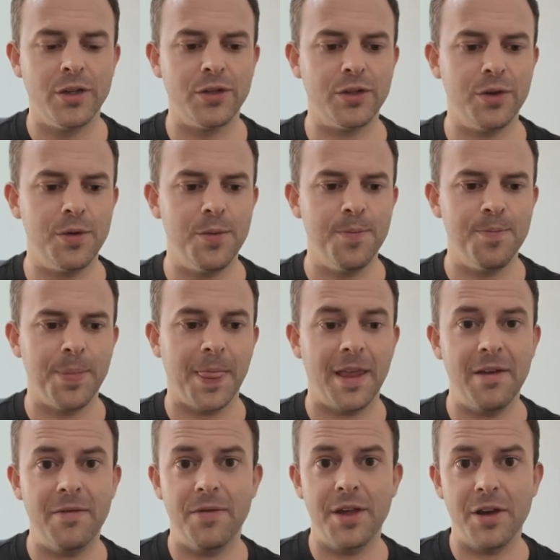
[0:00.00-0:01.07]
So
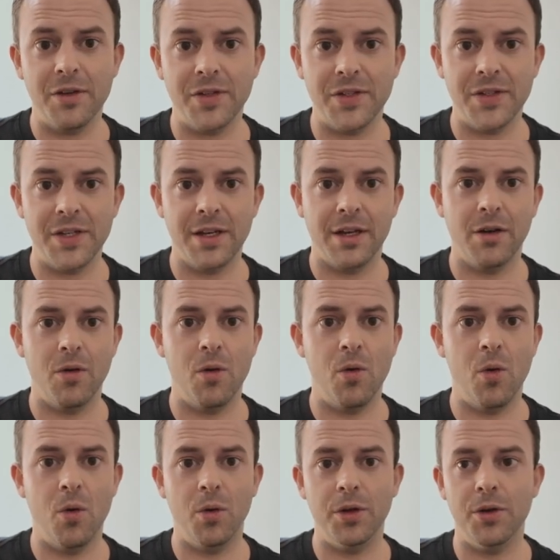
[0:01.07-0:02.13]
if they're sick
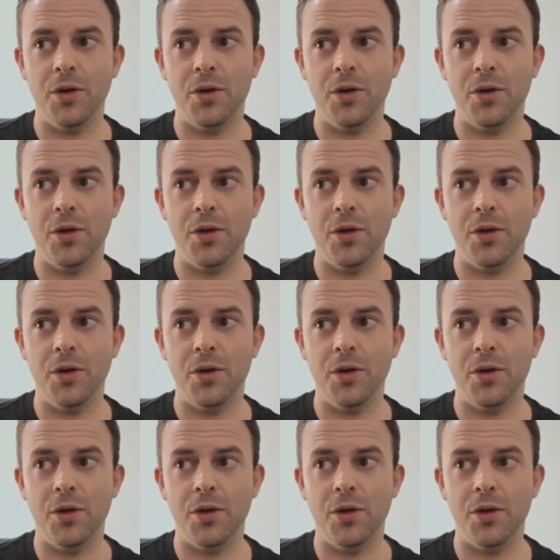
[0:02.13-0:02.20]
or,